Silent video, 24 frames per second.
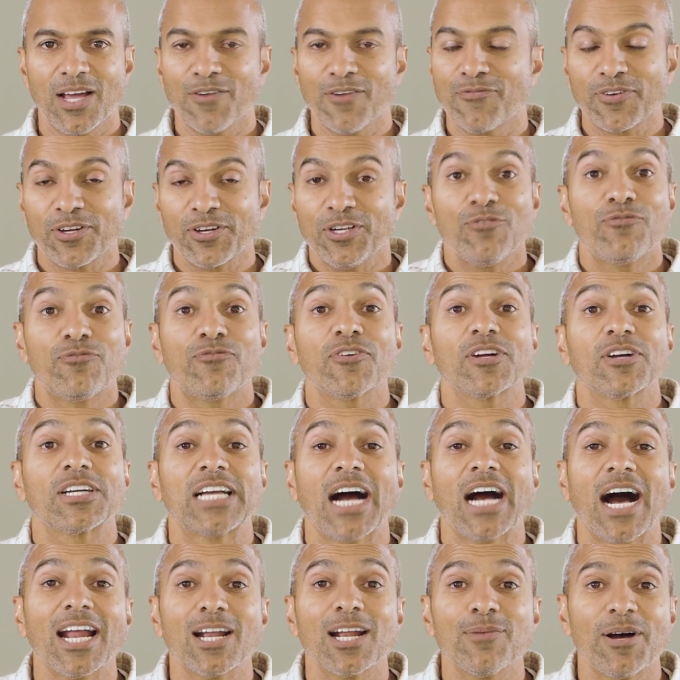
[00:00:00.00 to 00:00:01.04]
You
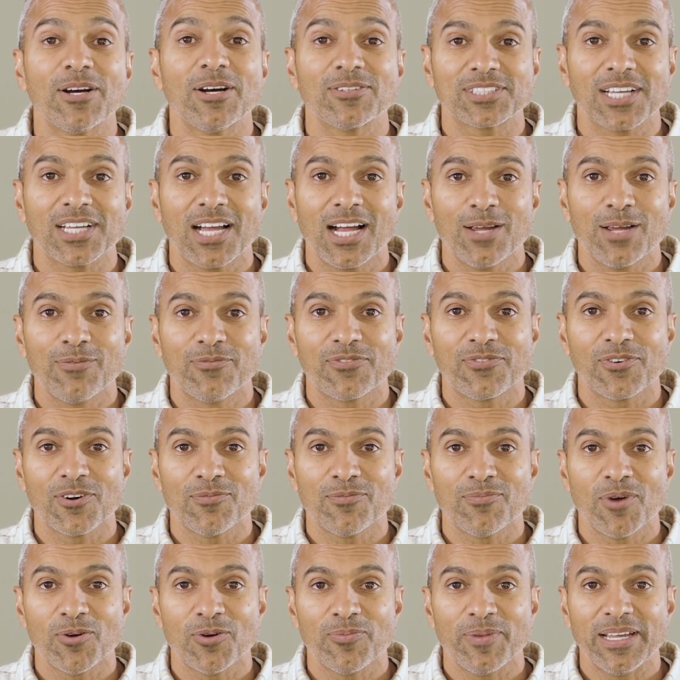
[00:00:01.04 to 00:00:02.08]
forgot about time for a
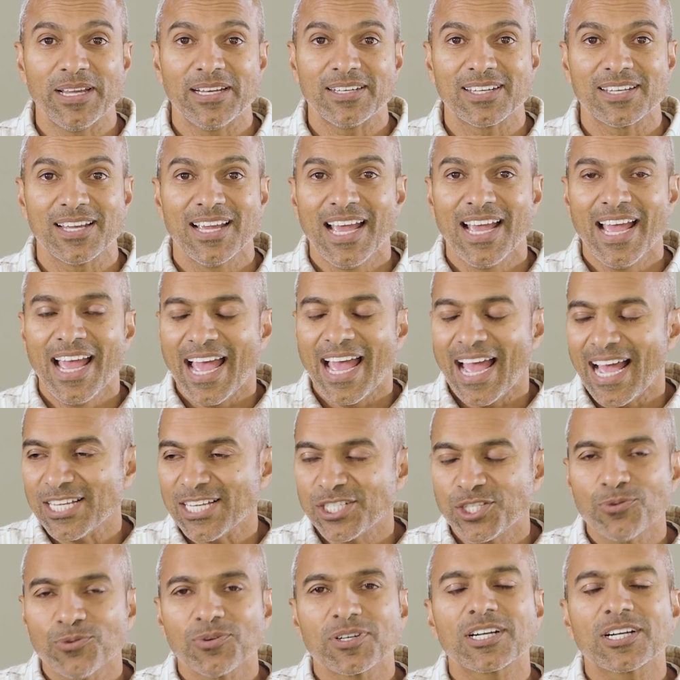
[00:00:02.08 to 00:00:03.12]
moment
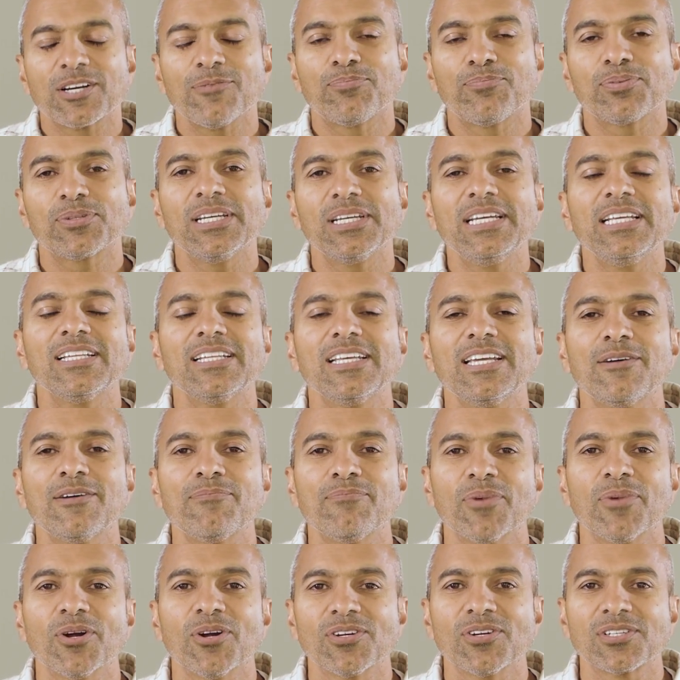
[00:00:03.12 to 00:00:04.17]
as you were completely
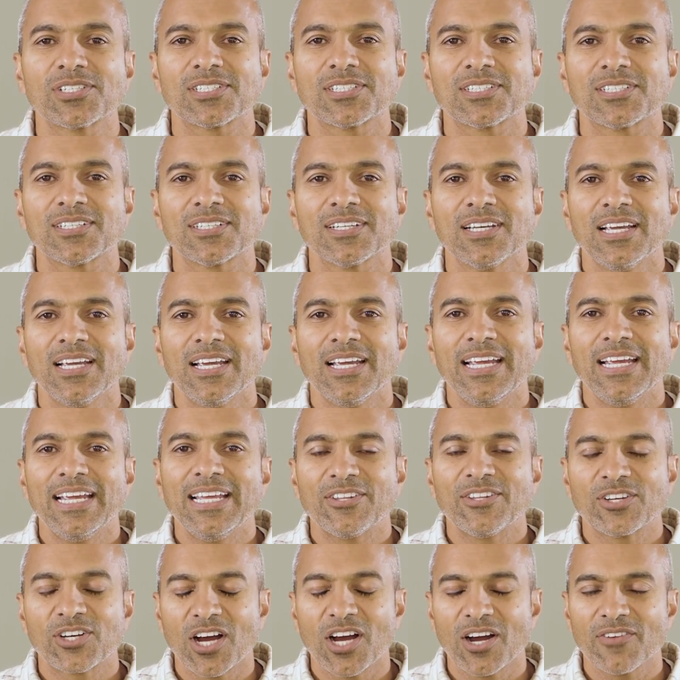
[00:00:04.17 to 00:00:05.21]
immersed in
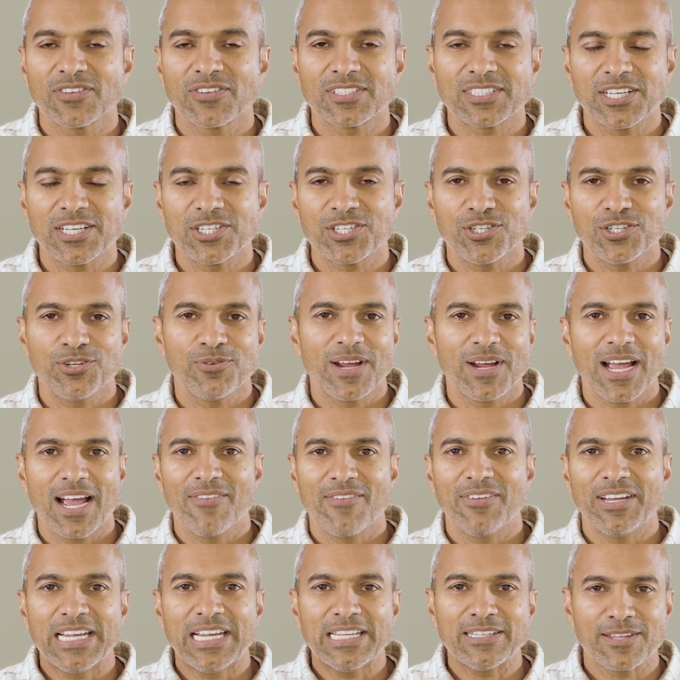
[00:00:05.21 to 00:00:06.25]
the conversation you were
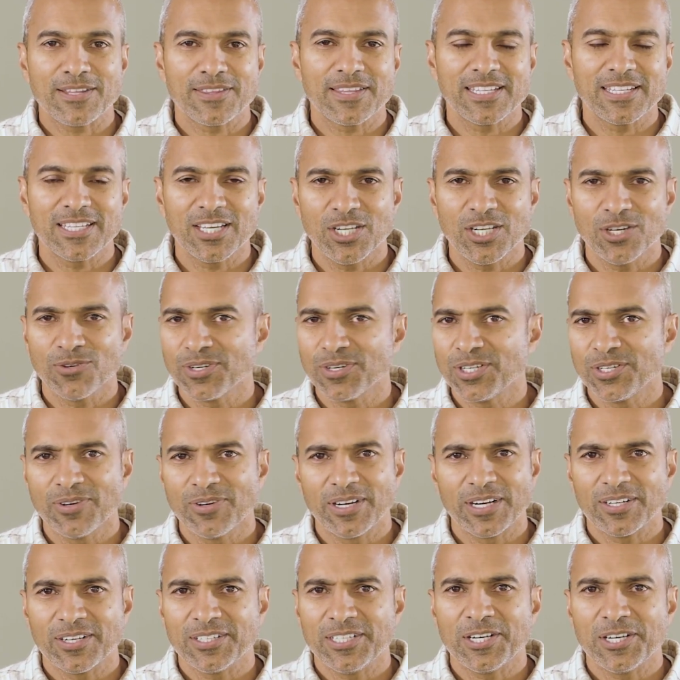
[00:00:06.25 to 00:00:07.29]
having, in the thing that you were
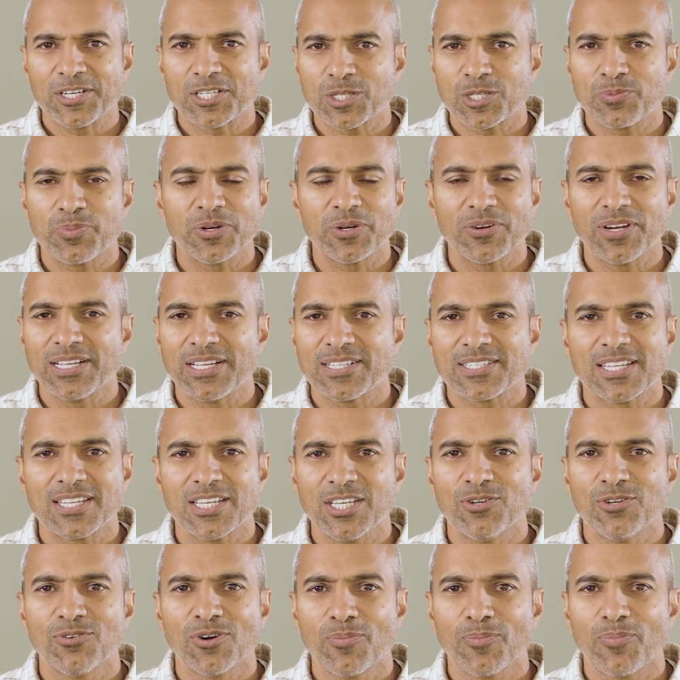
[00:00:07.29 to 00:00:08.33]
doing, and the experience that
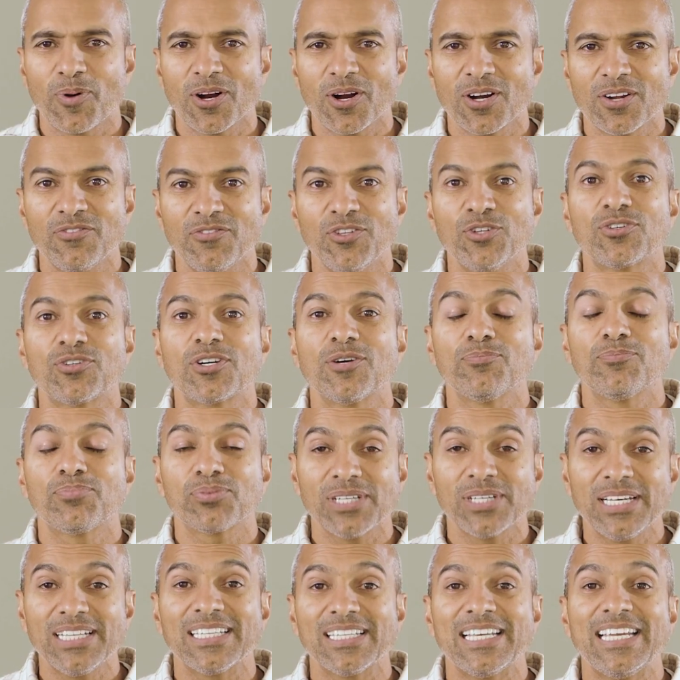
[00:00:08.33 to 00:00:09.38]
you were a part of. You
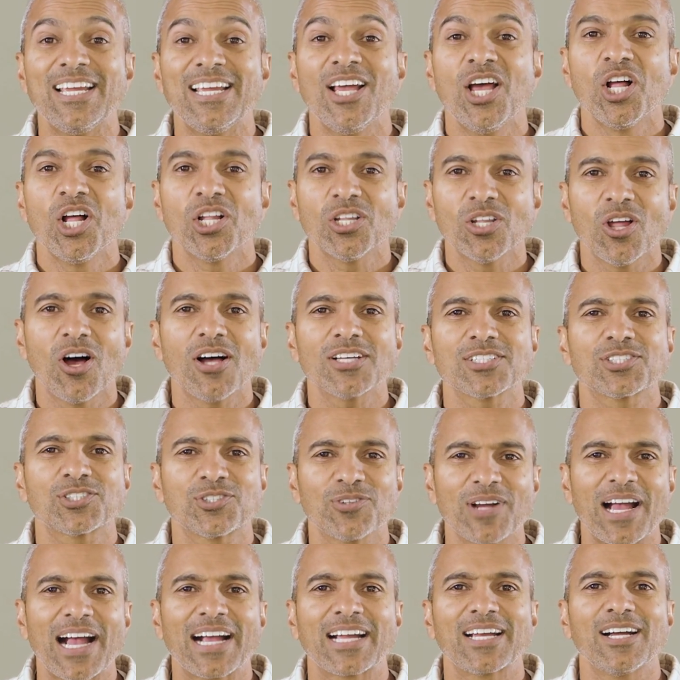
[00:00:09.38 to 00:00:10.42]
completely lost
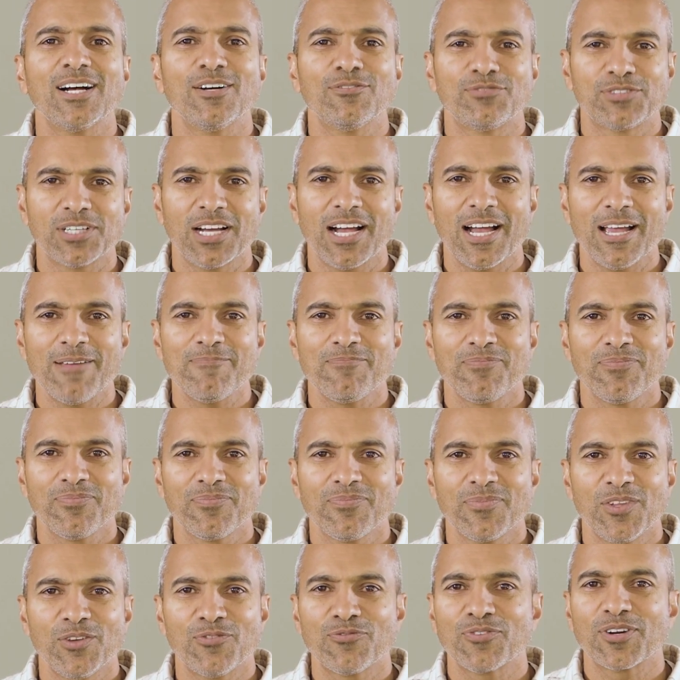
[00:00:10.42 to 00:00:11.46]
track of time.
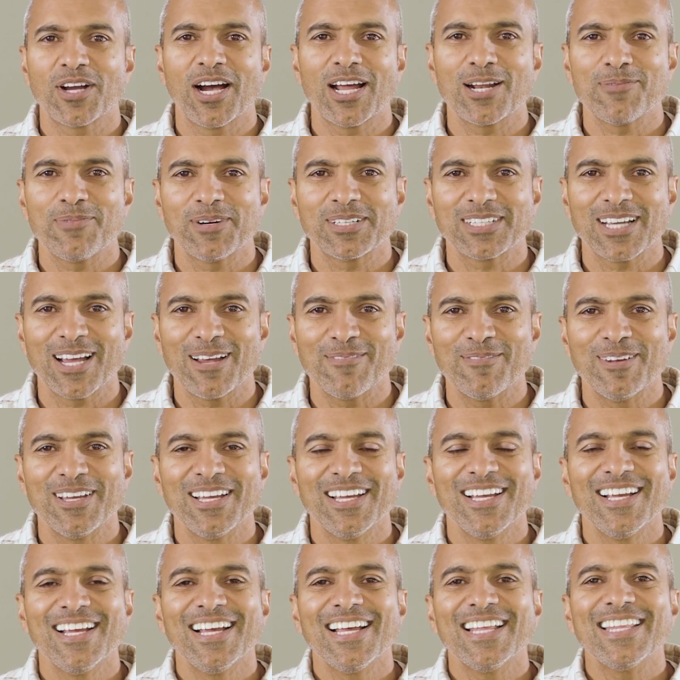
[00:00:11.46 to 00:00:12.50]
You forgot about time.
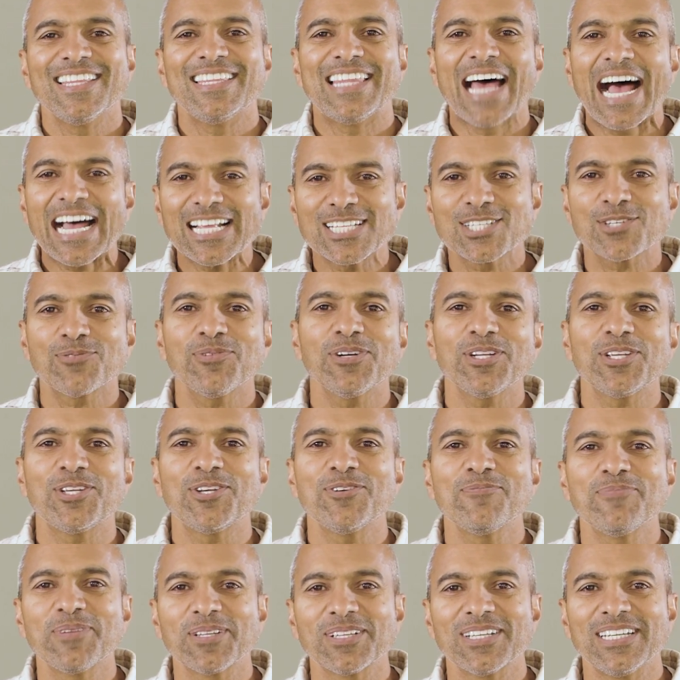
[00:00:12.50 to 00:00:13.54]
That's what
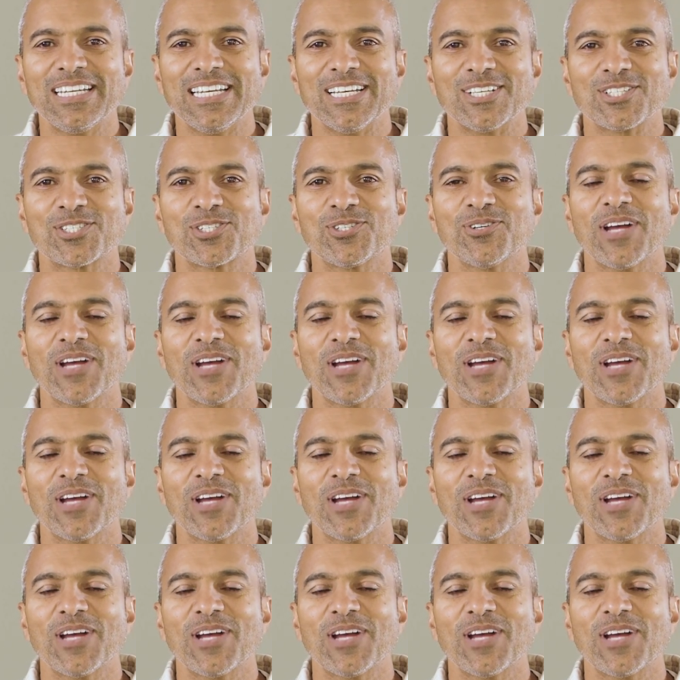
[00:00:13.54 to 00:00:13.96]
humility is, to